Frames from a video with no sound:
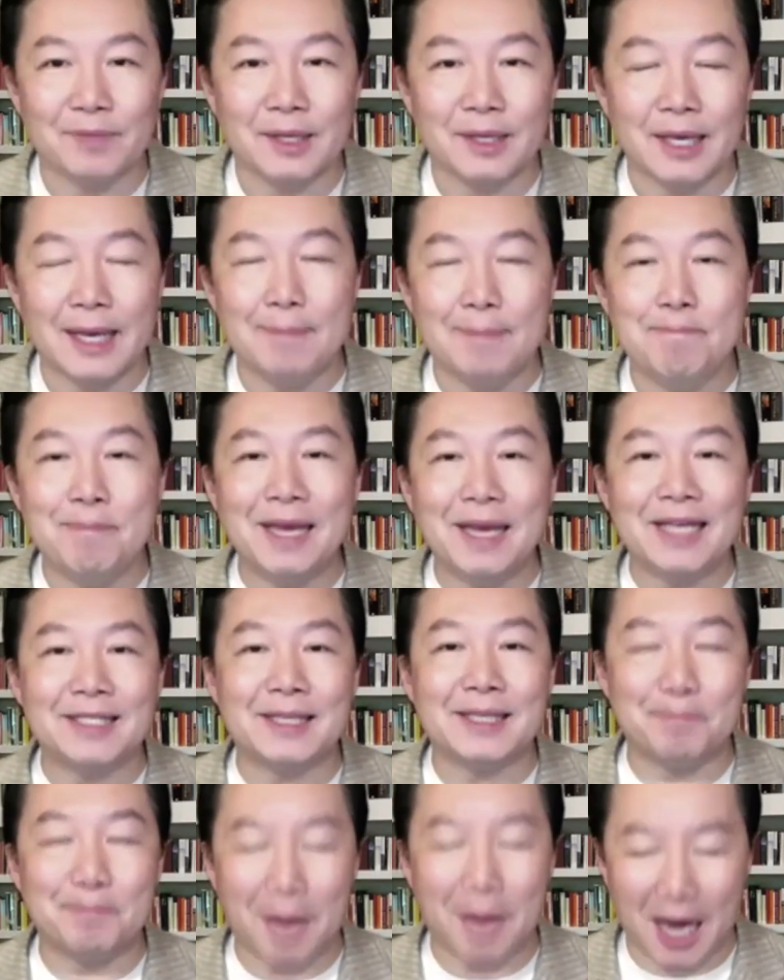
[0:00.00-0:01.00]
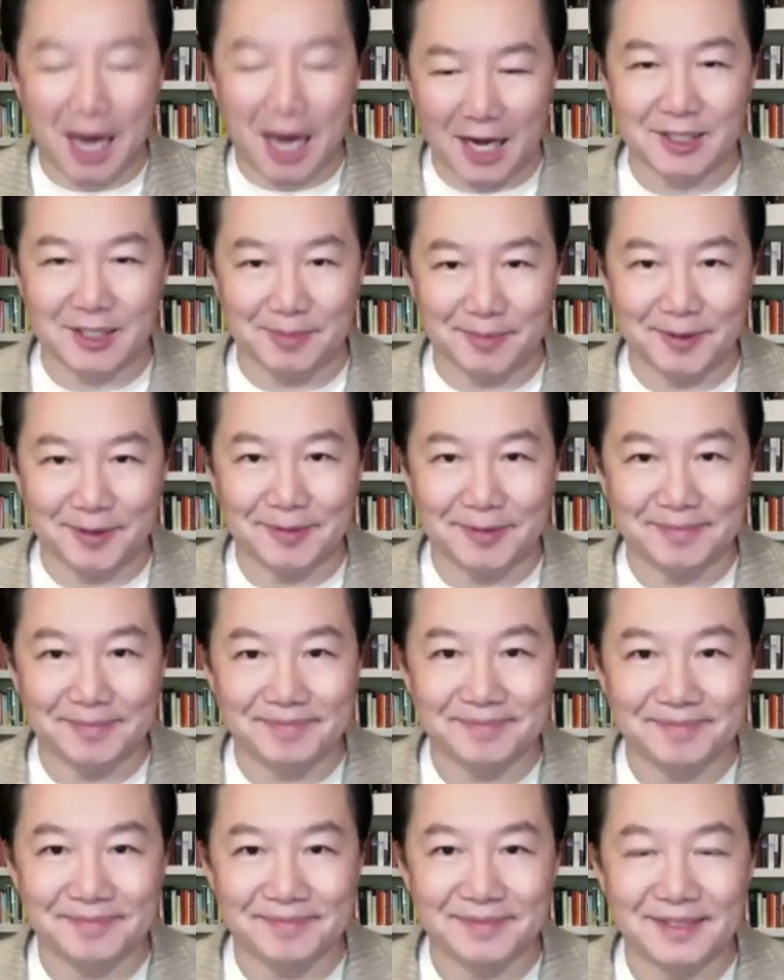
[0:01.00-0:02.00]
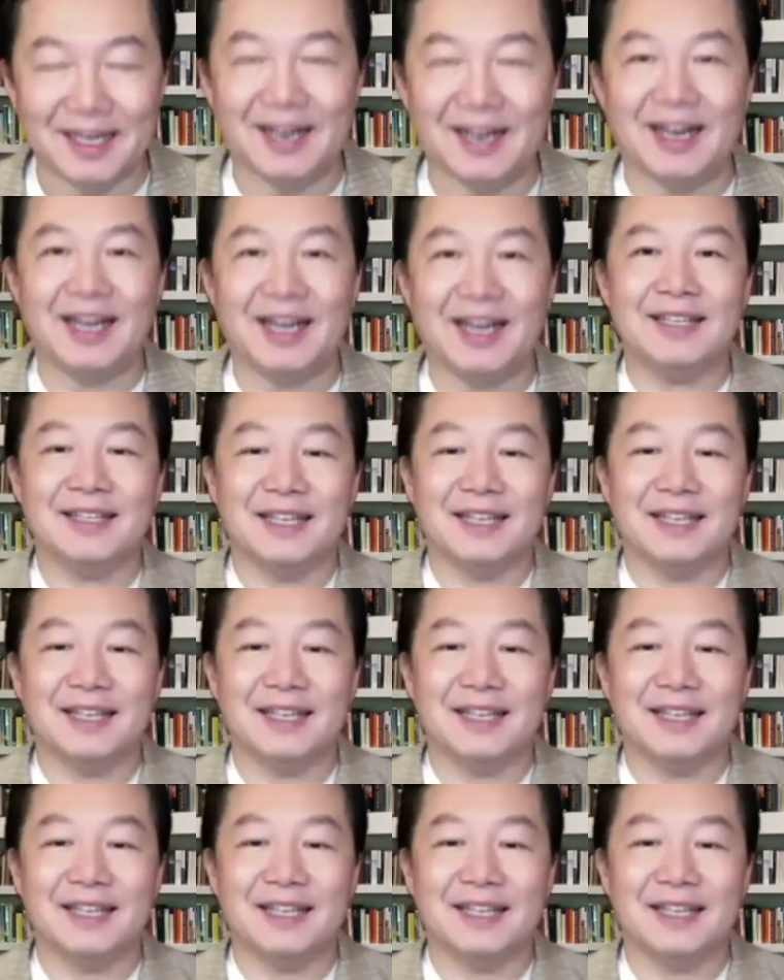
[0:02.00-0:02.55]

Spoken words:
it makes it possible, all right?